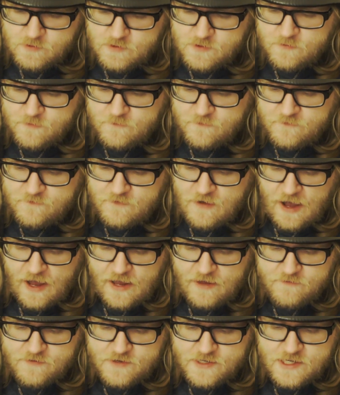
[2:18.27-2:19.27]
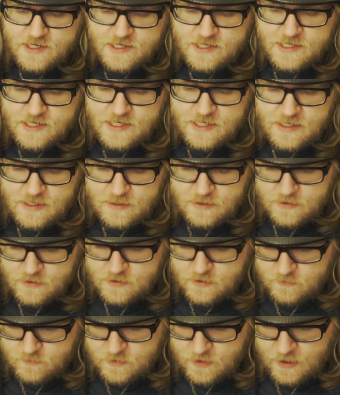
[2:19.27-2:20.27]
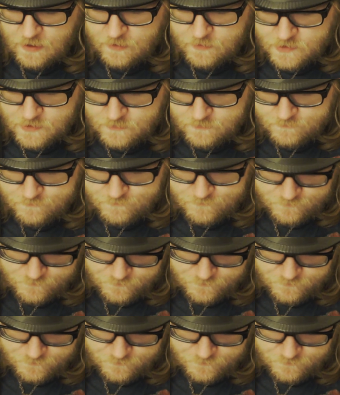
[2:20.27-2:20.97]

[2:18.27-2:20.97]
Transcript: one's from 5/16/2000.